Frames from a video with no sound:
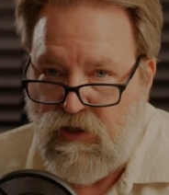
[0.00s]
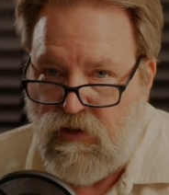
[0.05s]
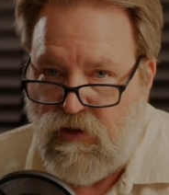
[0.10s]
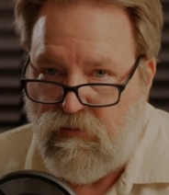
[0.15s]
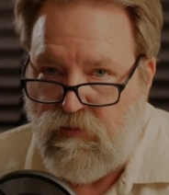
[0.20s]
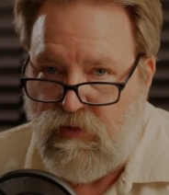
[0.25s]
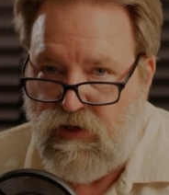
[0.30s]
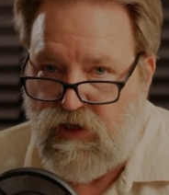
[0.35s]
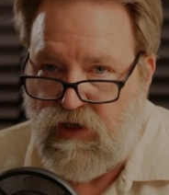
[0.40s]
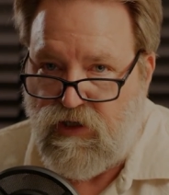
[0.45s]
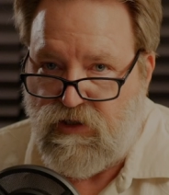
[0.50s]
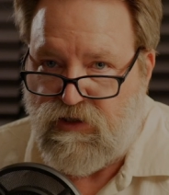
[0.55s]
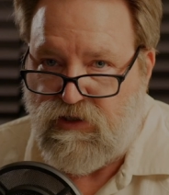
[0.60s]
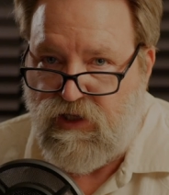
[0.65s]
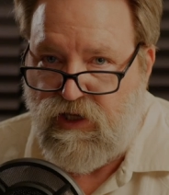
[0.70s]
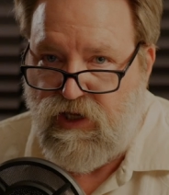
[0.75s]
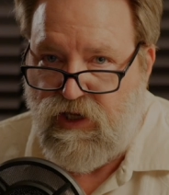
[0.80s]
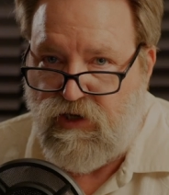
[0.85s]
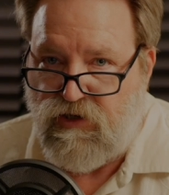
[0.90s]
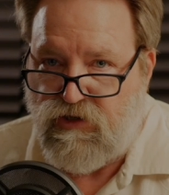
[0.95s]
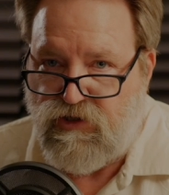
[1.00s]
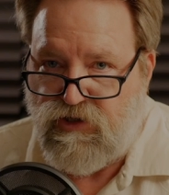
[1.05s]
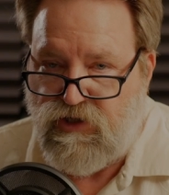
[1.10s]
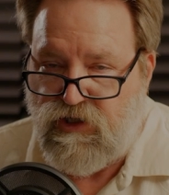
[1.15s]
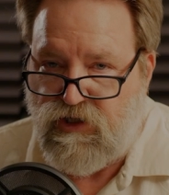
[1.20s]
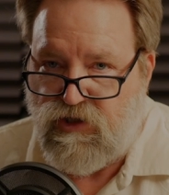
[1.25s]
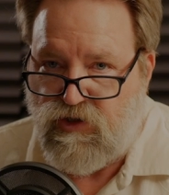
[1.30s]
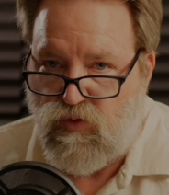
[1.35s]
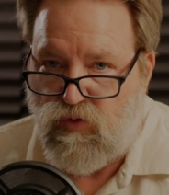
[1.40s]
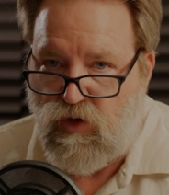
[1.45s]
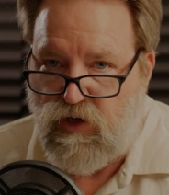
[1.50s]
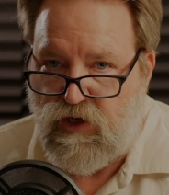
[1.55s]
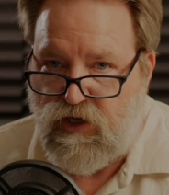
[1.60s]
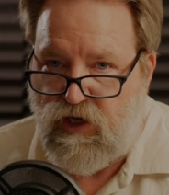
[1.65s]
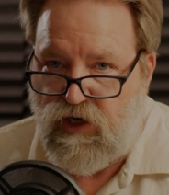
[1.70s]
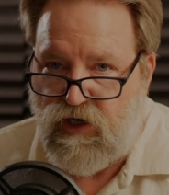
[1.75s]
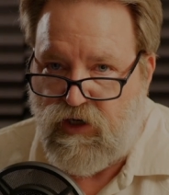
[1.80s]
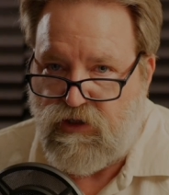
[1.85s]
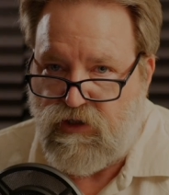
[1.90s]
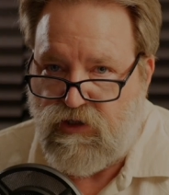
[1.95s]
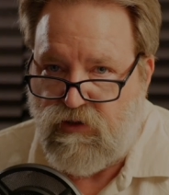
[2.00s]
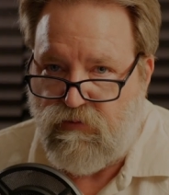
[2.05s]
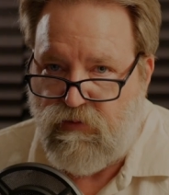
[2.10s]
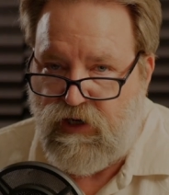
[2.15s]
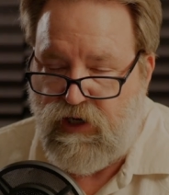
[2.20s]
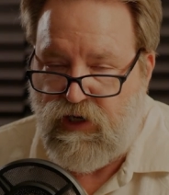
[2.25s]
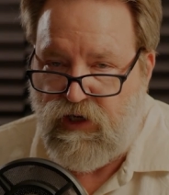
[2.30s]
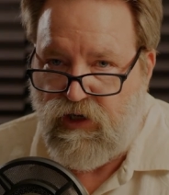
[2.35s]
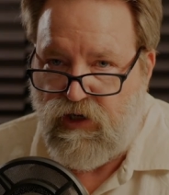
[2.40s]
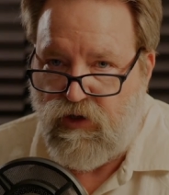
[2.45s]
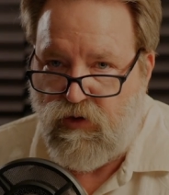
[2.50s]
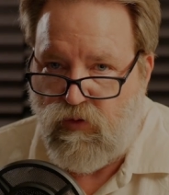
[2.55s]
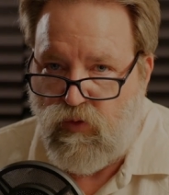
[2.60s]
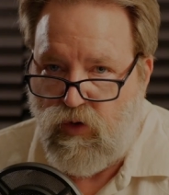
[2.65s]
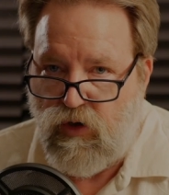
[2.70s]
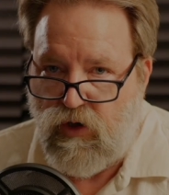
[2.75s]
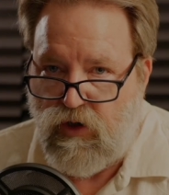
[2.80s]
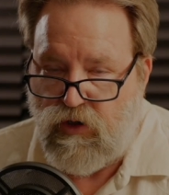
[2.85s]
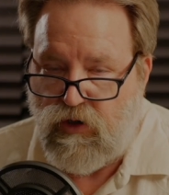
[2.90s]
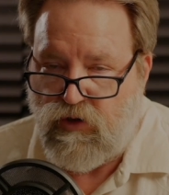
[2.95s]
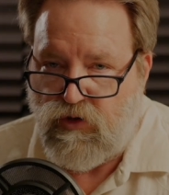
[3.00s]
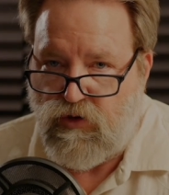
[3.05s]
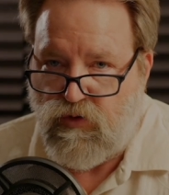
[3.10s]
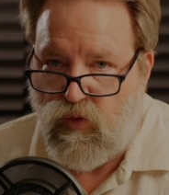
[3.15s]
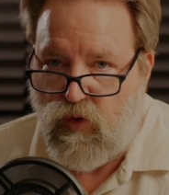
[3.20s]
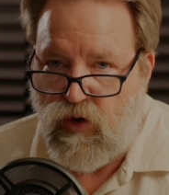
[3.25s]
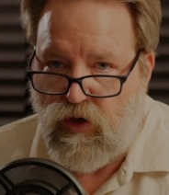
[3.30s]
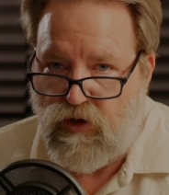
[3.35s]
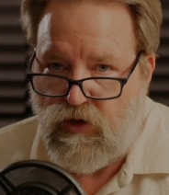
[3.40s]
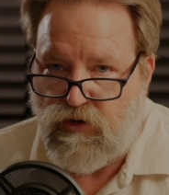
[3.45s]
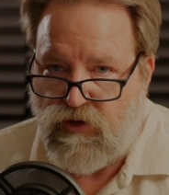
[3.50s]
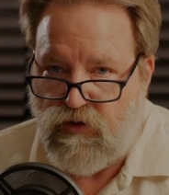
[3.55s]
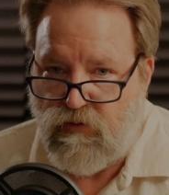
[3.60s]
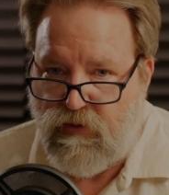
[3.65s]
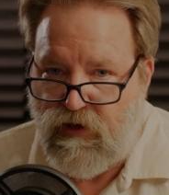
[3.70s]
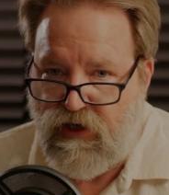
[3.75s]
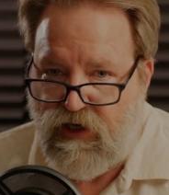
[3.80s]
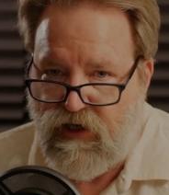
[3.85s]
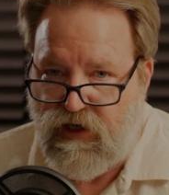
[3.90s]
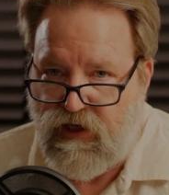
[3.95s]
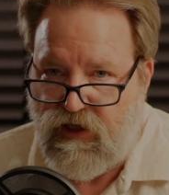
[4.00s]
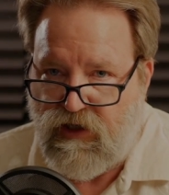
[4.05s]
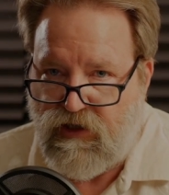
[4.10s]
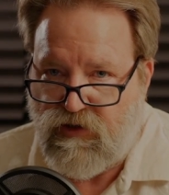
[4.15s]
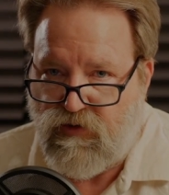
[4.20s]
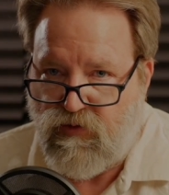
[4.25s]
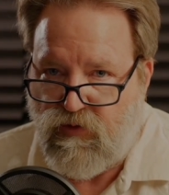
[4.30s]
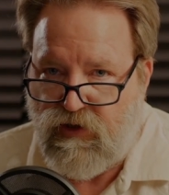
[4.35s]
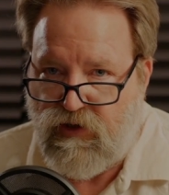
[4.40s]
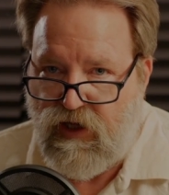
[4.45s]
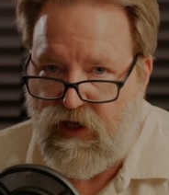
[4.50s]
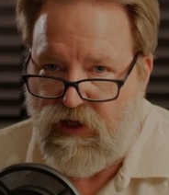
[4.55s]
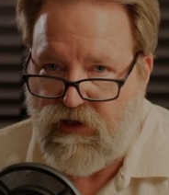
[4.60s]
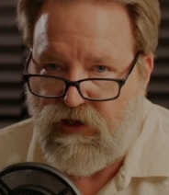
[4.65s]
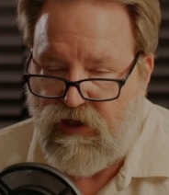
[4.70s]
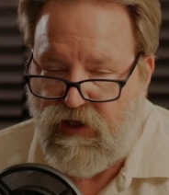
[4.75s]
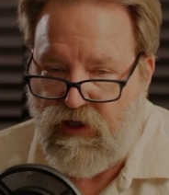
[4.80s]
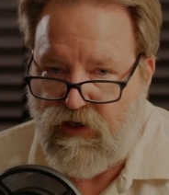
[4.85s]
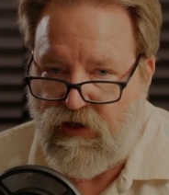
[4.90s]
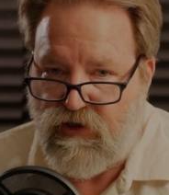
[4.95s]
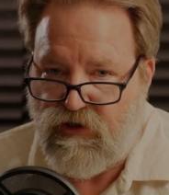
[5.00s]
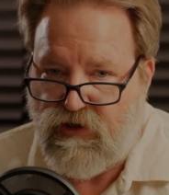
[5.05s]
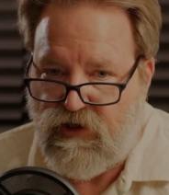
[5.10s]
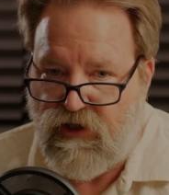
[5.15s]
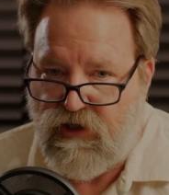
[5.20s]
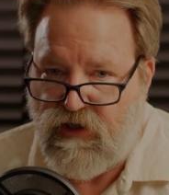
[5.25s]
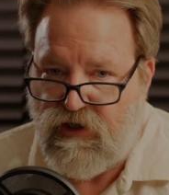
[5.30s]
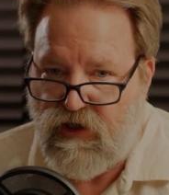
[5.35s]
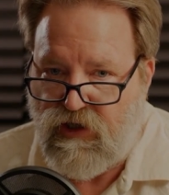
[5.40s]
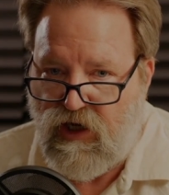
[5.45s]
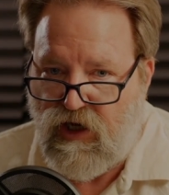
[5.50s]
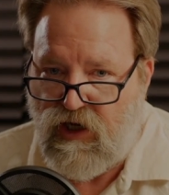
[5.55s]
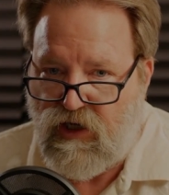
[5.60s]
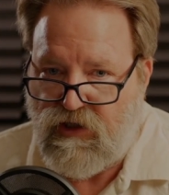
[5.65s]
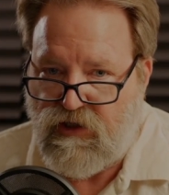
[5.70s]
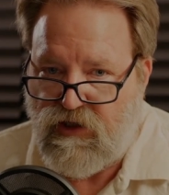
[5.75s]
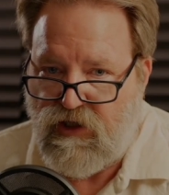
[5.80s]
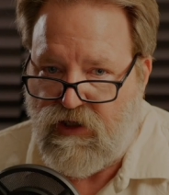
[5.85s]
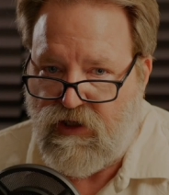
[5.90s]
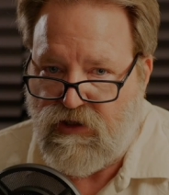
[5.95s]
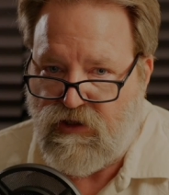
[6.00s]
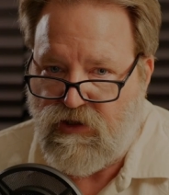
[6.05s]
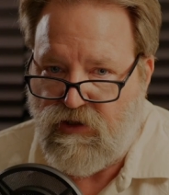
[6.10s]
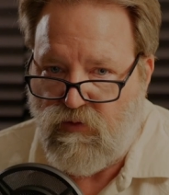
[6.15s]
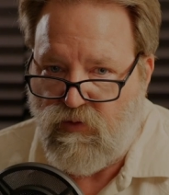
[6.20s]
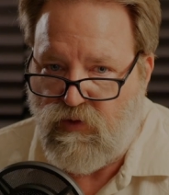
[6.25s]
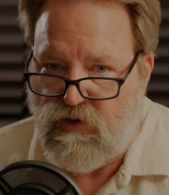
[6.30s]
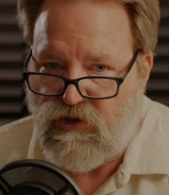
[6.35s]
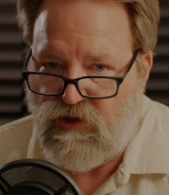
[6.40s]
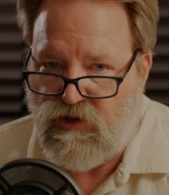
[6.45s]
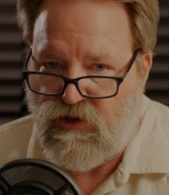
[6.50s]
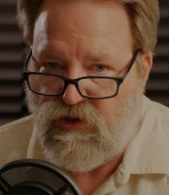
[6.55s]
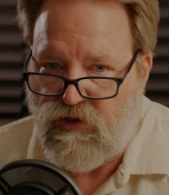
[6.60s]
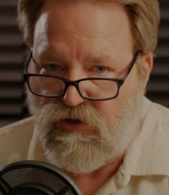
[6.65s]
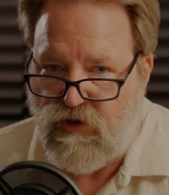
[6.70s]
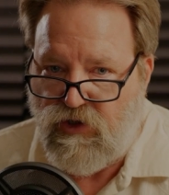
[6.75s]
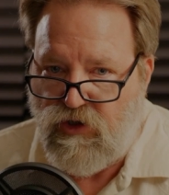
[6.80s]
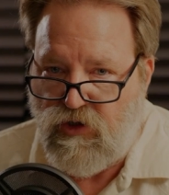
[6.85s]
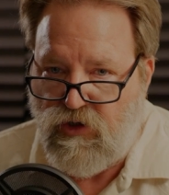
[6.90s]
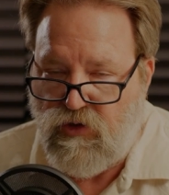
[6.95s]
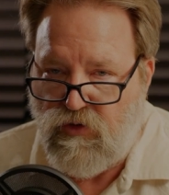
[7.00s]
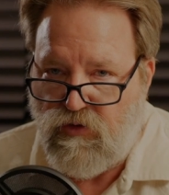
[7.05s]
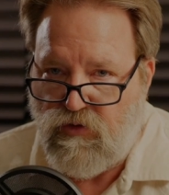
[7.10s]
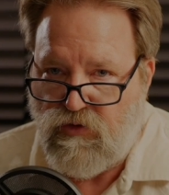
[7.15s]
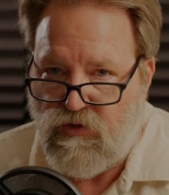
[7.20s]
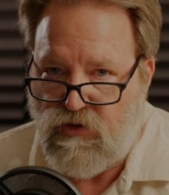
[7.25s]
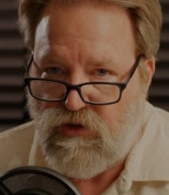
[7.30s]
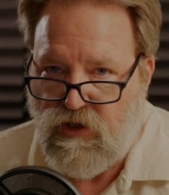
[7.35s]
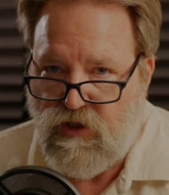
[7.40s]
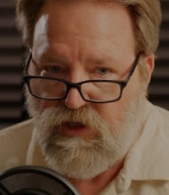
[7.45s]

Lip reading: because the energy is what carries the meaning of the words. Words are meaningless without the energy and the context in which they're used.